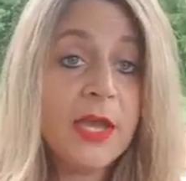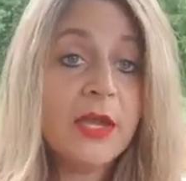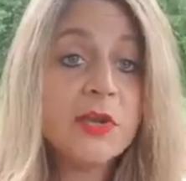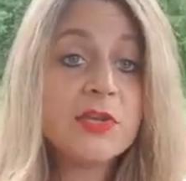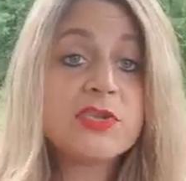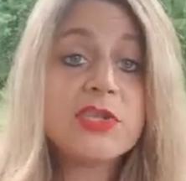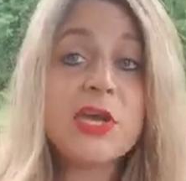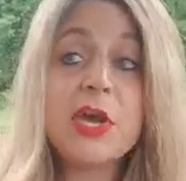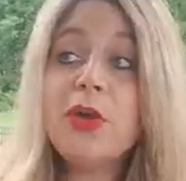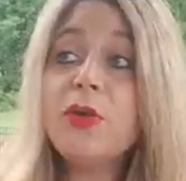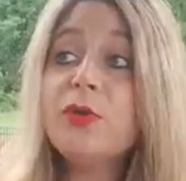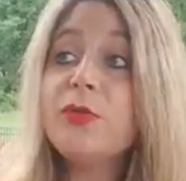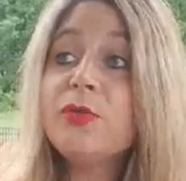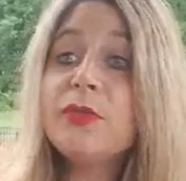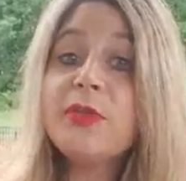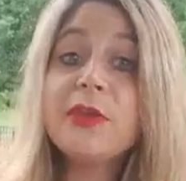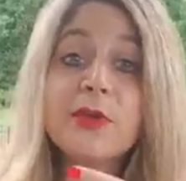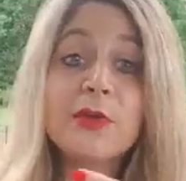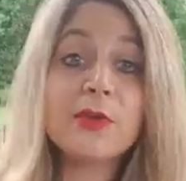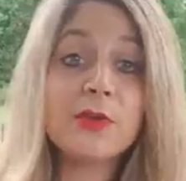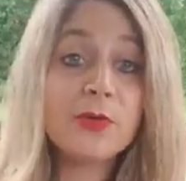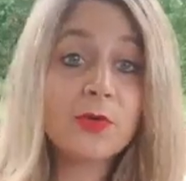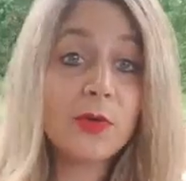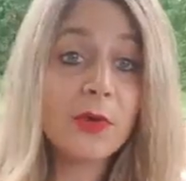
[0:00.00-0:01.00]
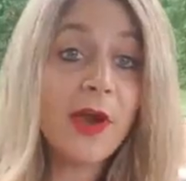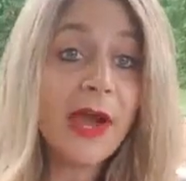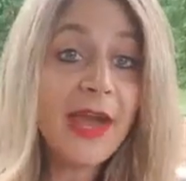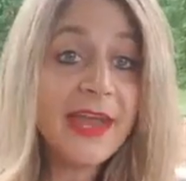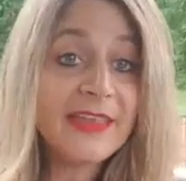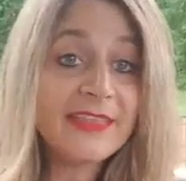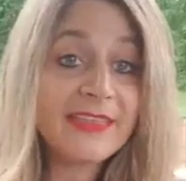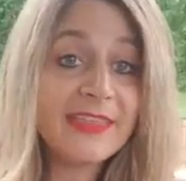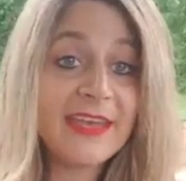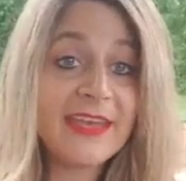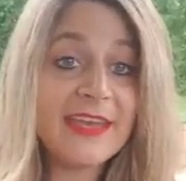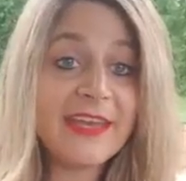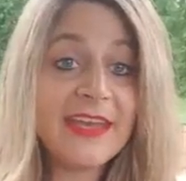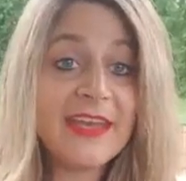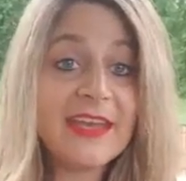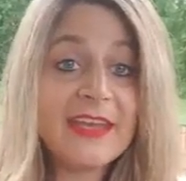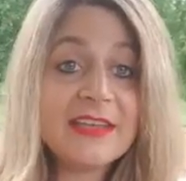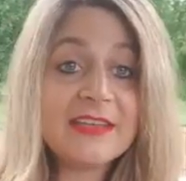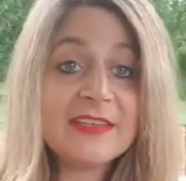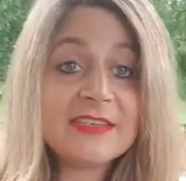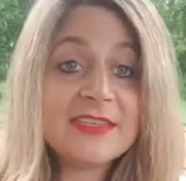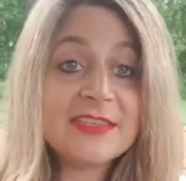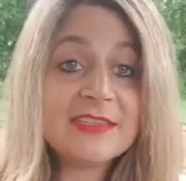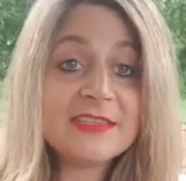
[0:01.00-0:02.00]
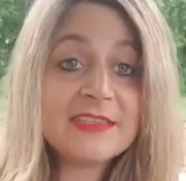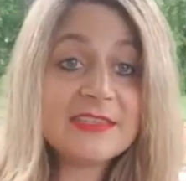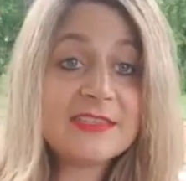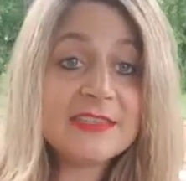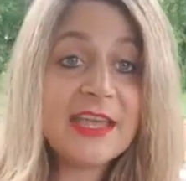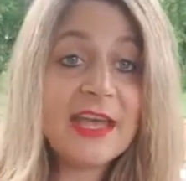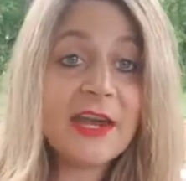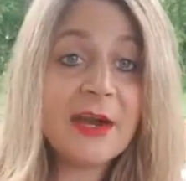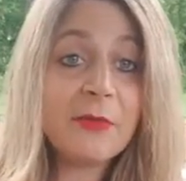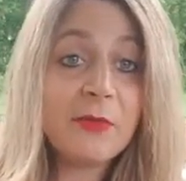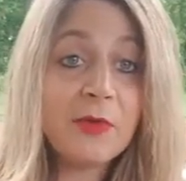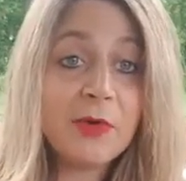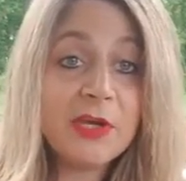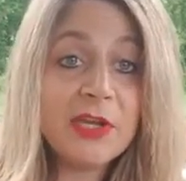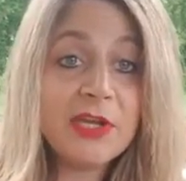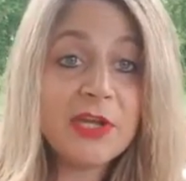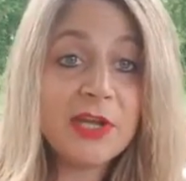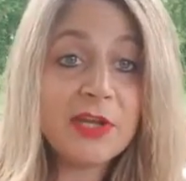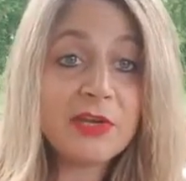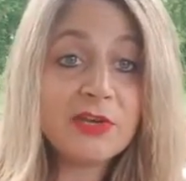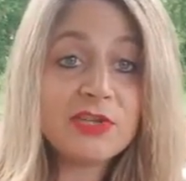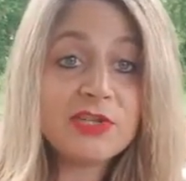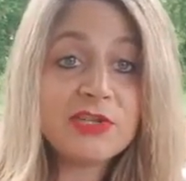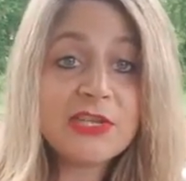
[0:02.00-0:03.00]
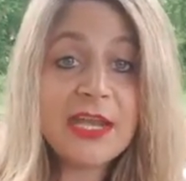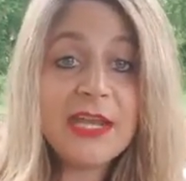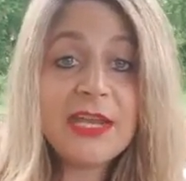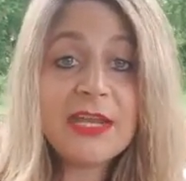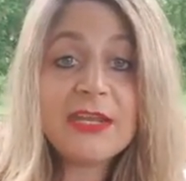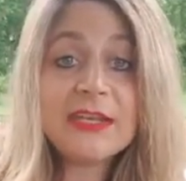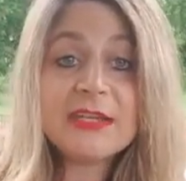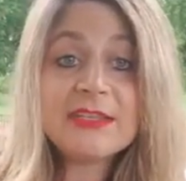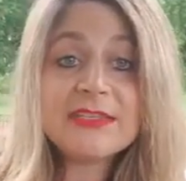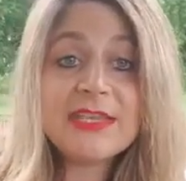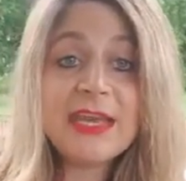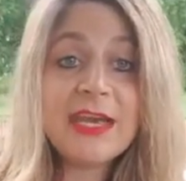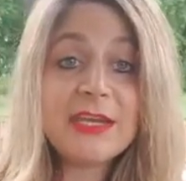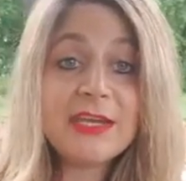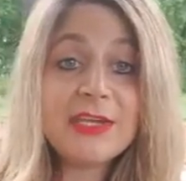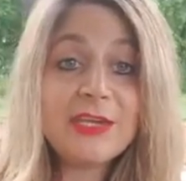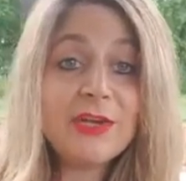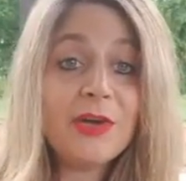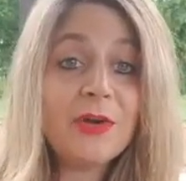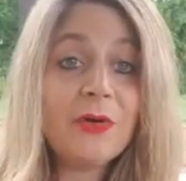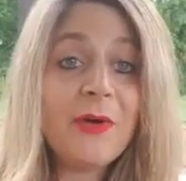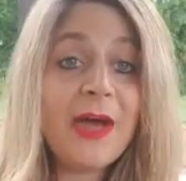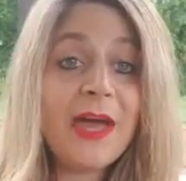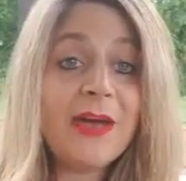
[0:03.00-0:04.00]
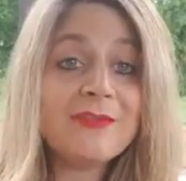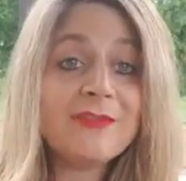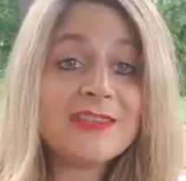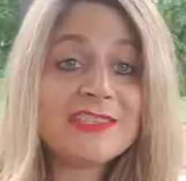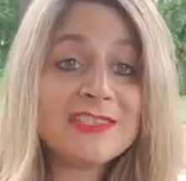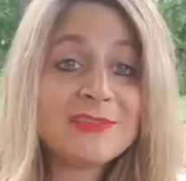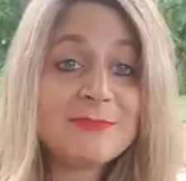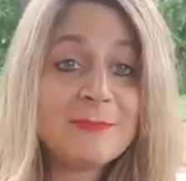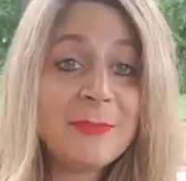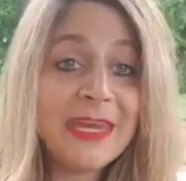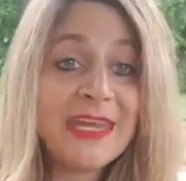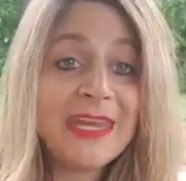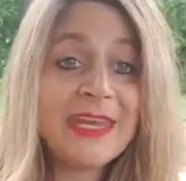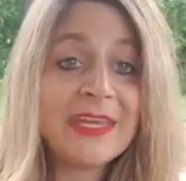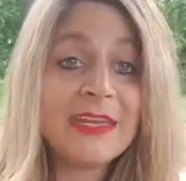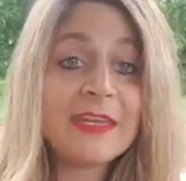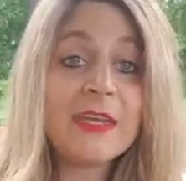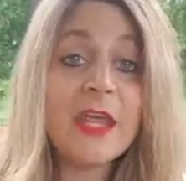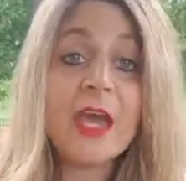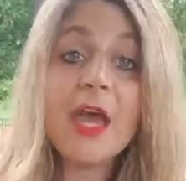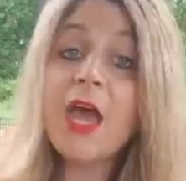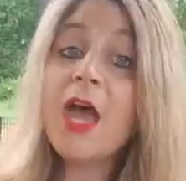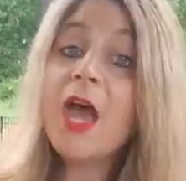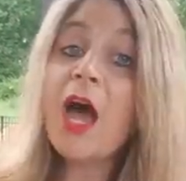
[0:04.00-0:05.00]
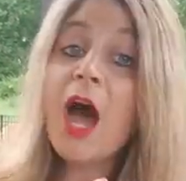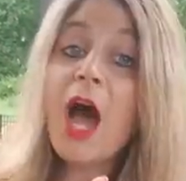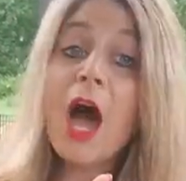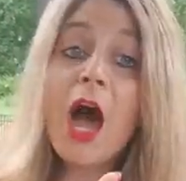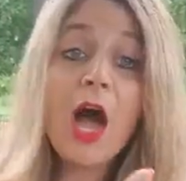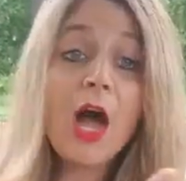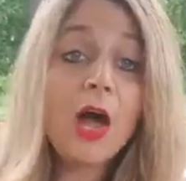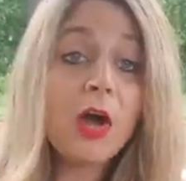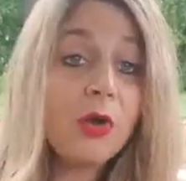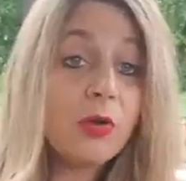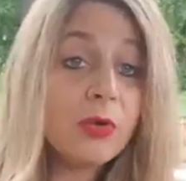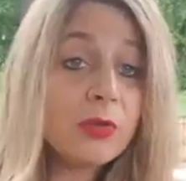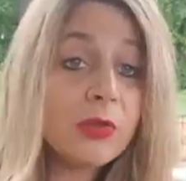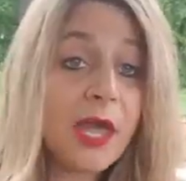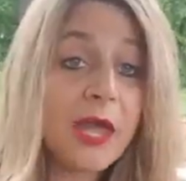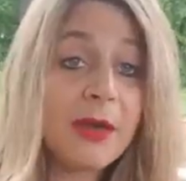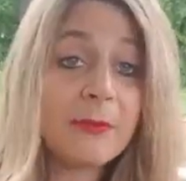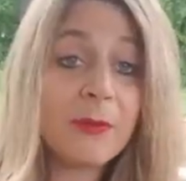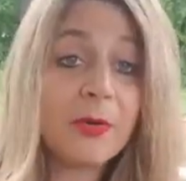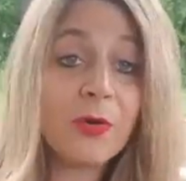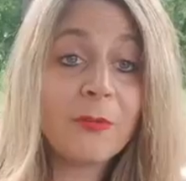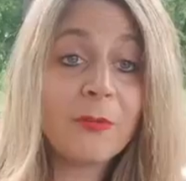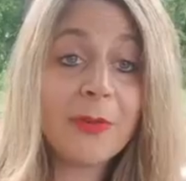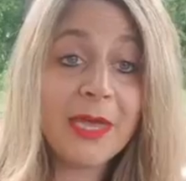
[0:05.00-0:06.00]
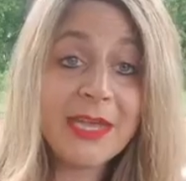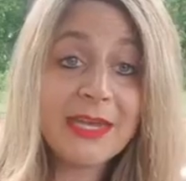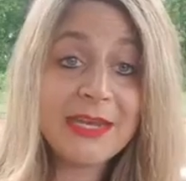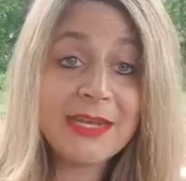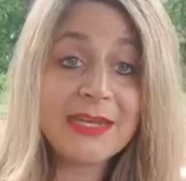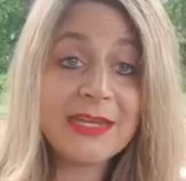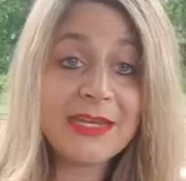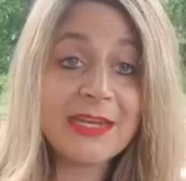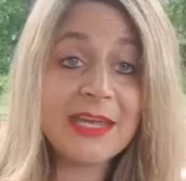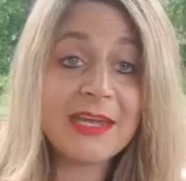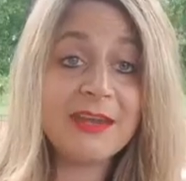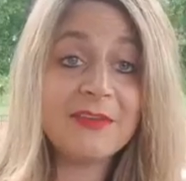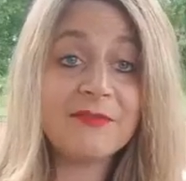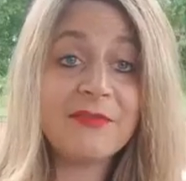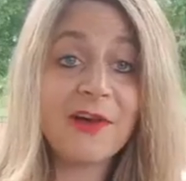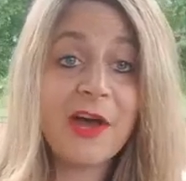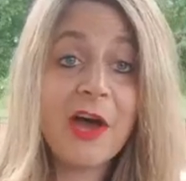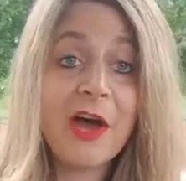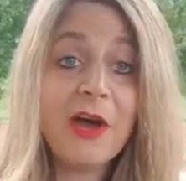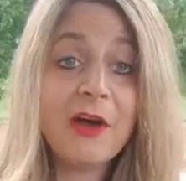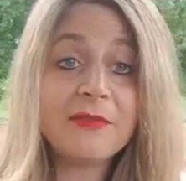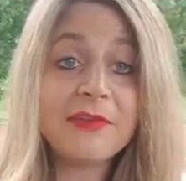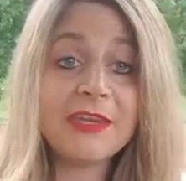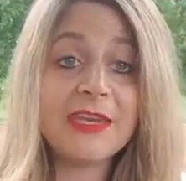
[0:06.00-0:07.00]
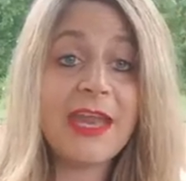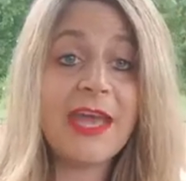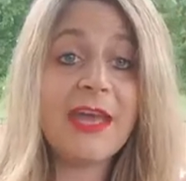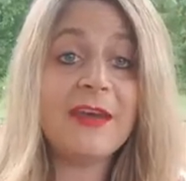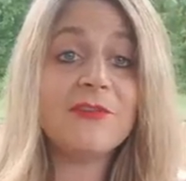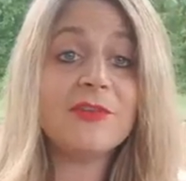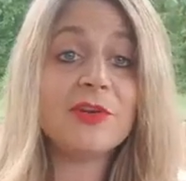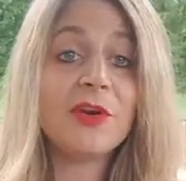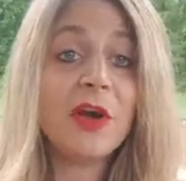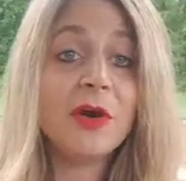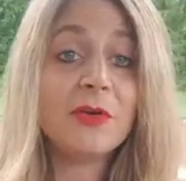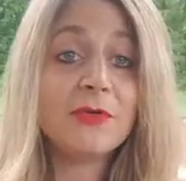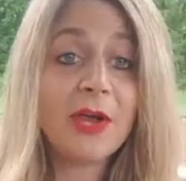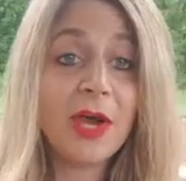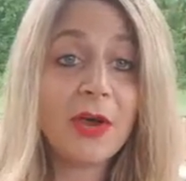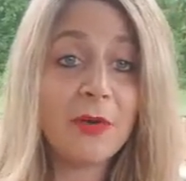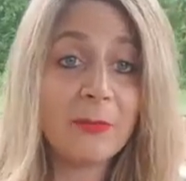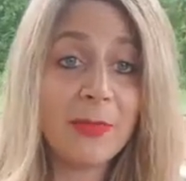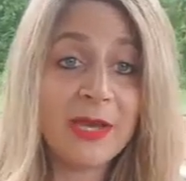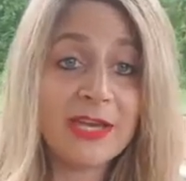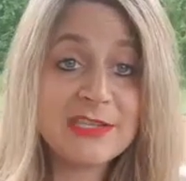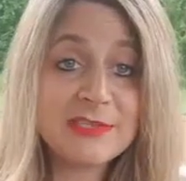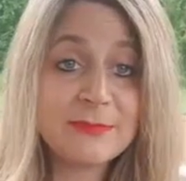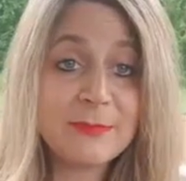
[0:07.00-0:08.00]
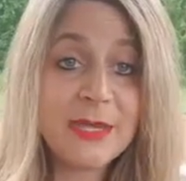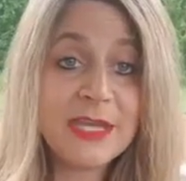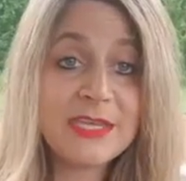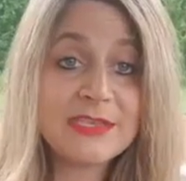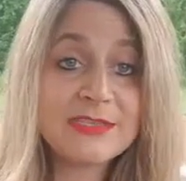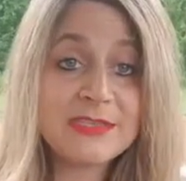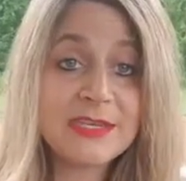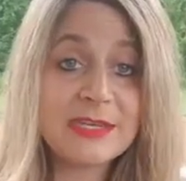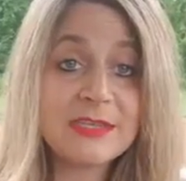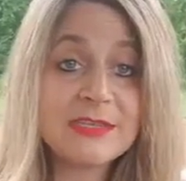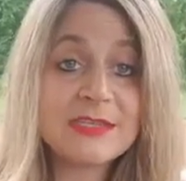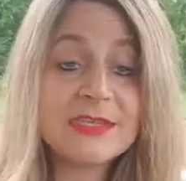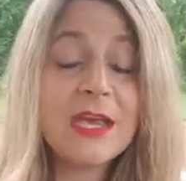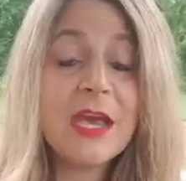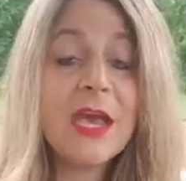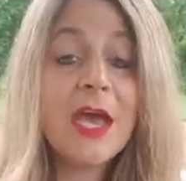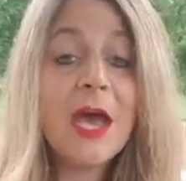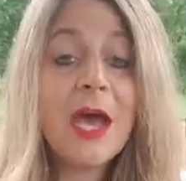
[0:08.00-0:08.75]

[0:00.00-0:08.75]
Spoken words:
So the great thing is that I want you to understand is that you don't have to spend a whole lot more money to get involved and have your own home-based business.